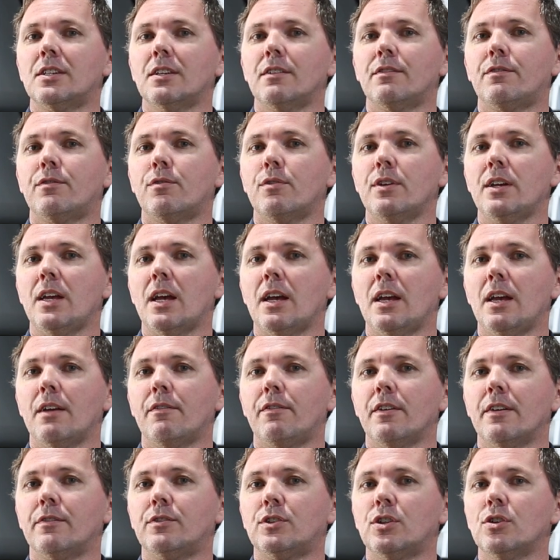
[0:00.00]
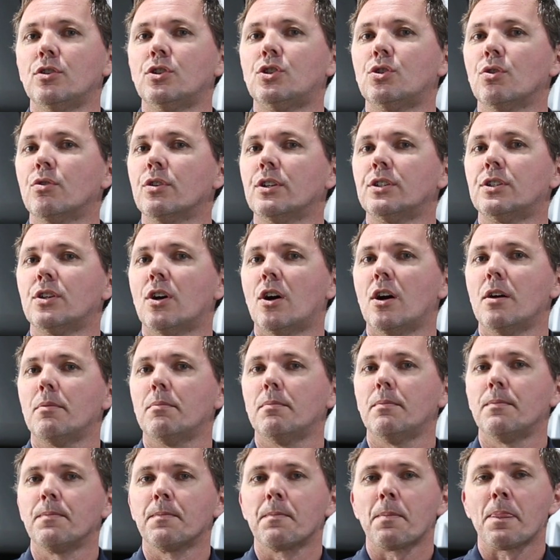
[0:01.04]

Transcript: if we have too short a time